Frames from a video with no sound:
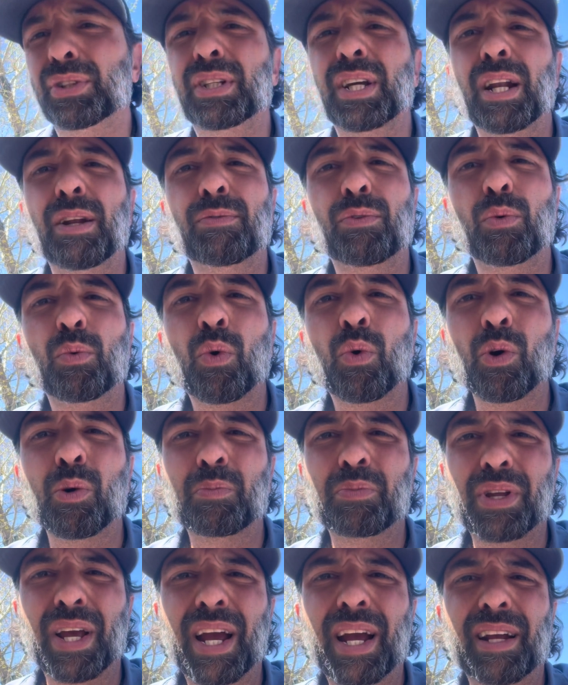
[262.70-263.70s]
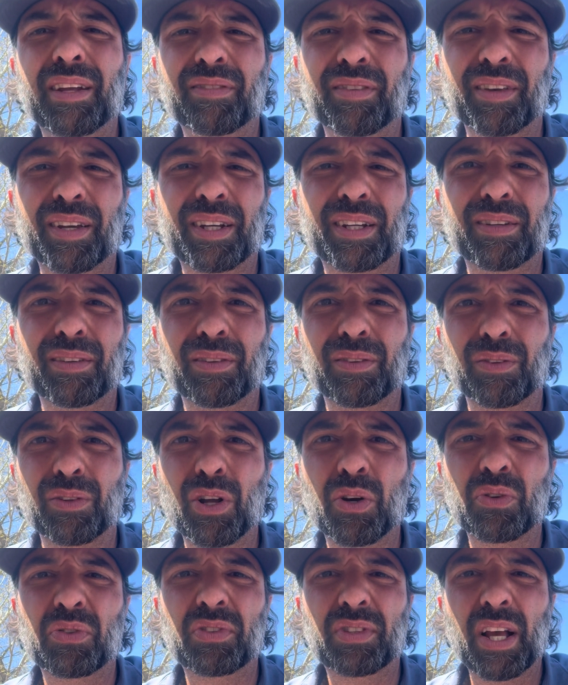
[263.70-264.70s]
kind of a warm day. It's like in the
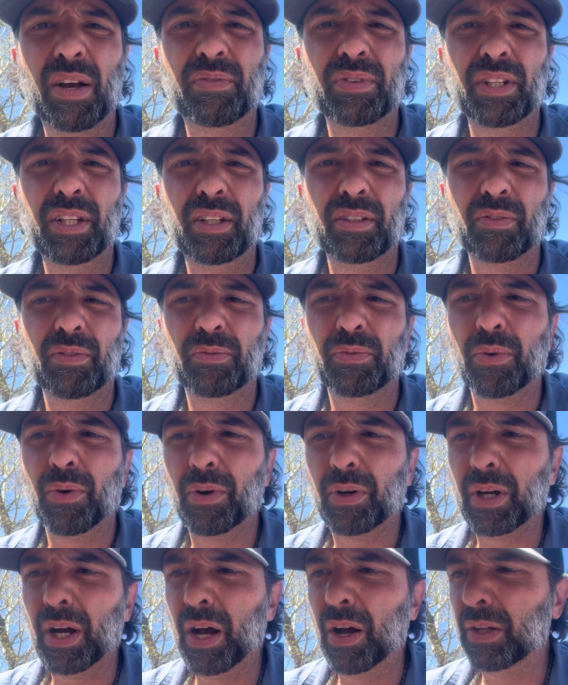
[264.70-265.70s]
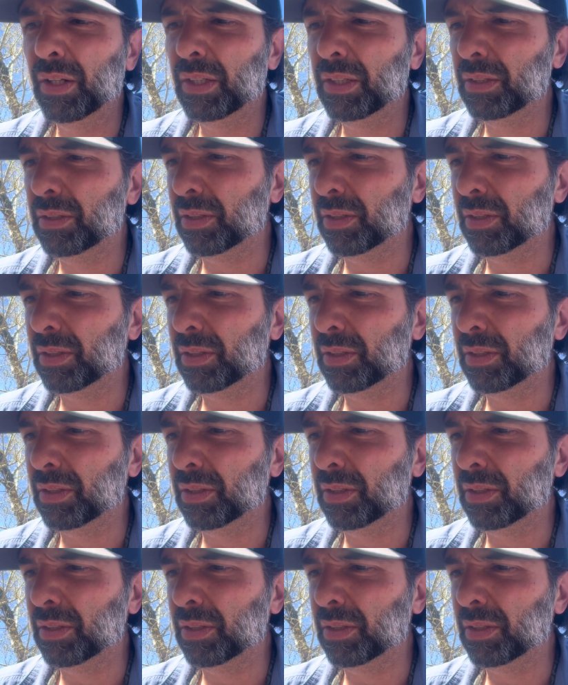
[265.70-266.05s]
low 70s in Fort Collins,